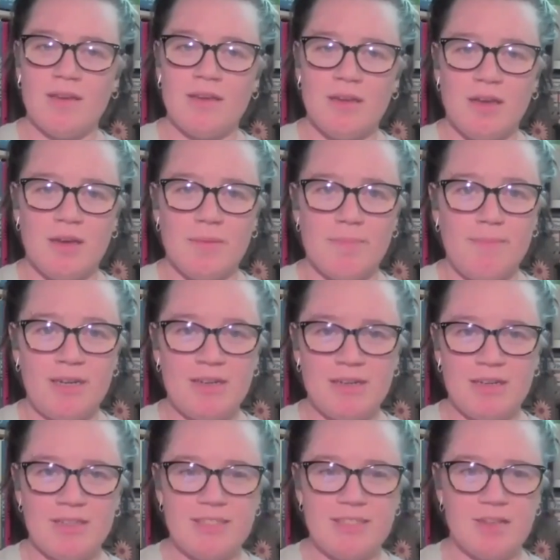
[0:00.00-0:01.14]
Amira
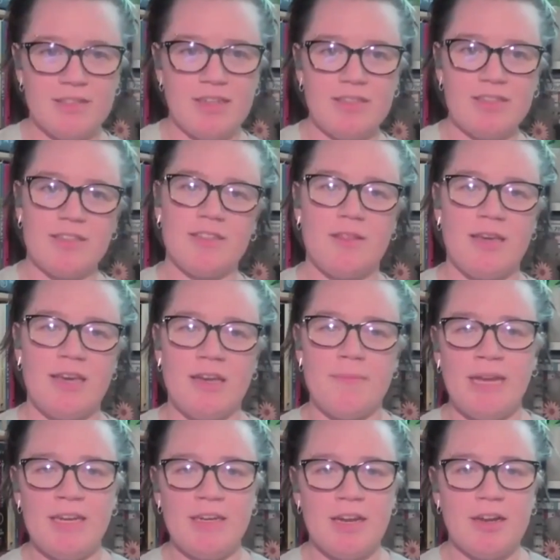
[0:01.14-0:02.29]
tells us that main
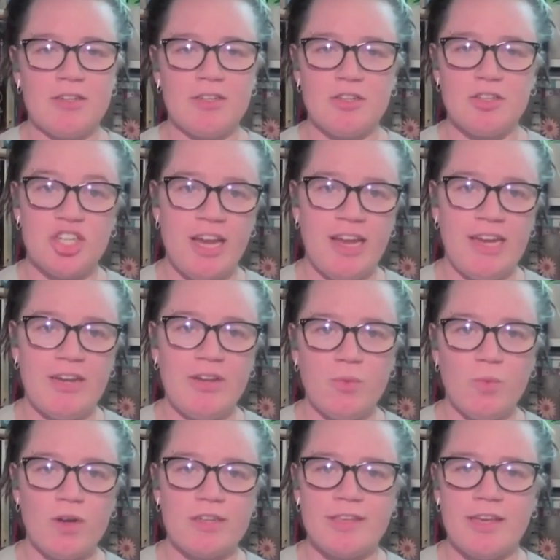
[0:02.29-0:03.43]
character Jade
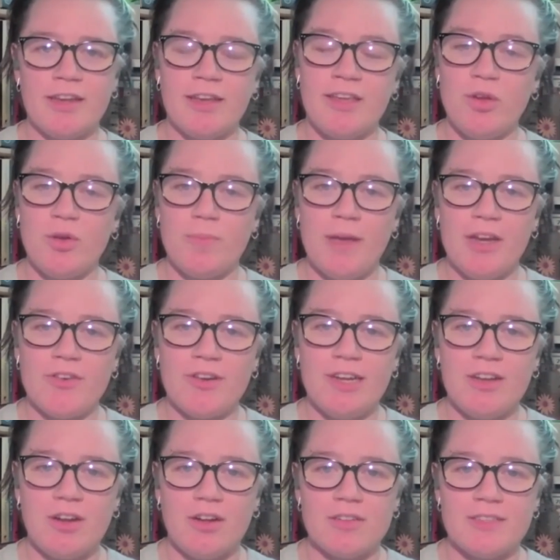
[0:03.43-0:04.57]
works at a cute bakery
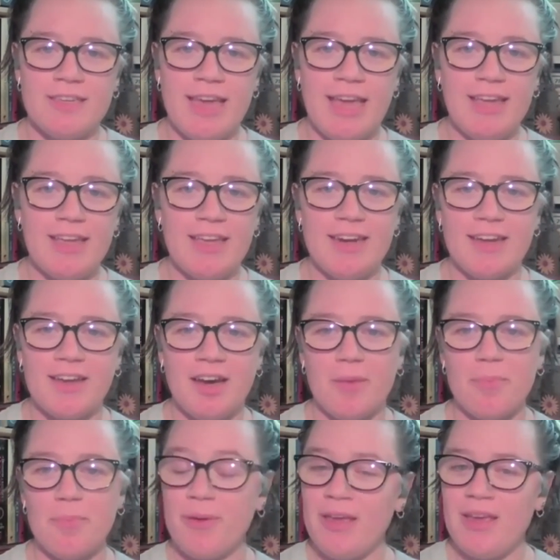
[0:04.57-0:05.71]
called Cake in a
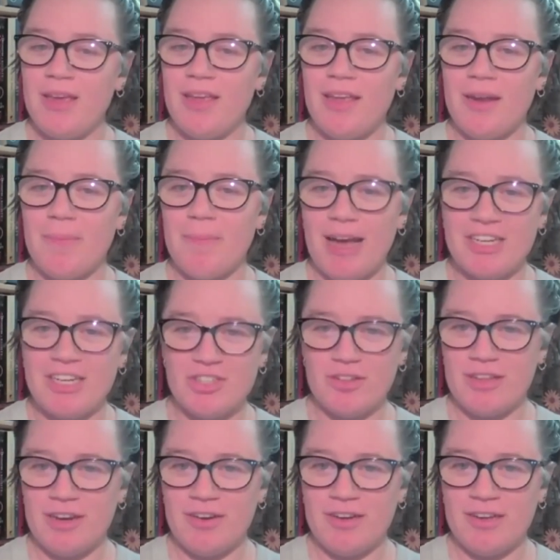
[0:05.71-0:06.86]
Cup in a magical
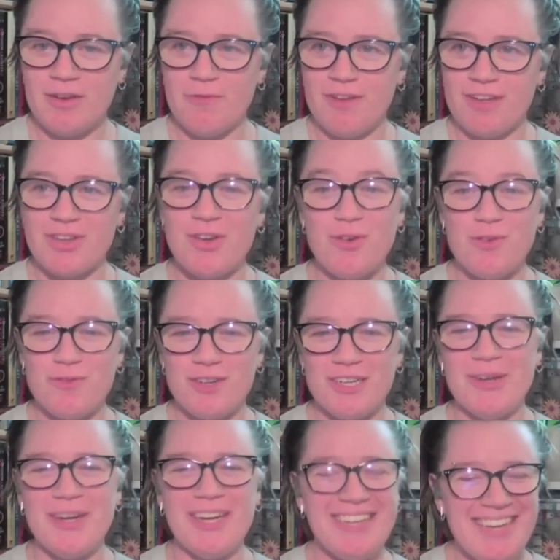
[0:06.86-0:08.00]
area of
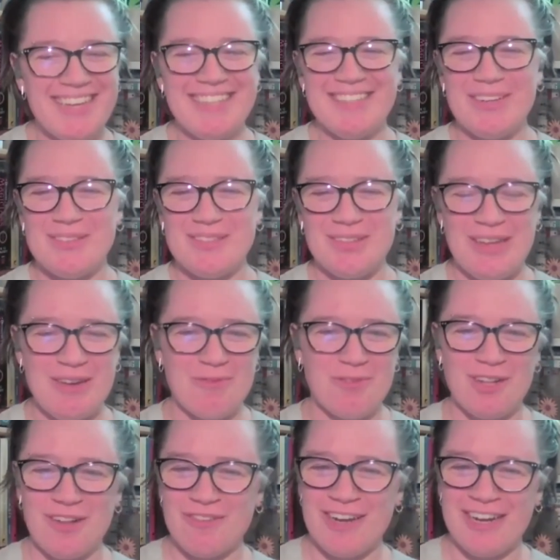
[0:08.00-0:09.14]
Vancouver. Sounds
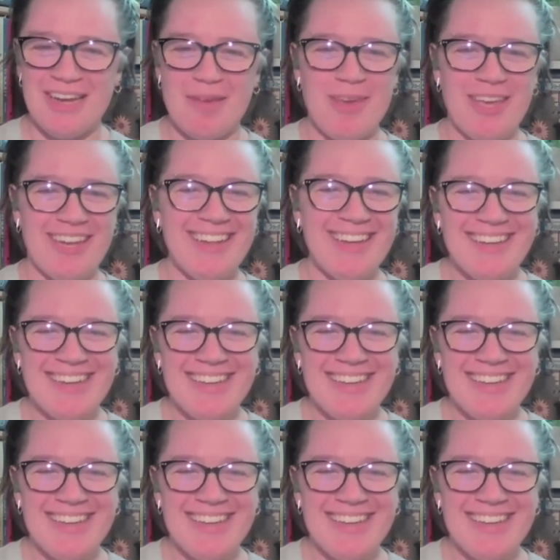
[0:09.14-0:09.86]
delightful already. I'm in.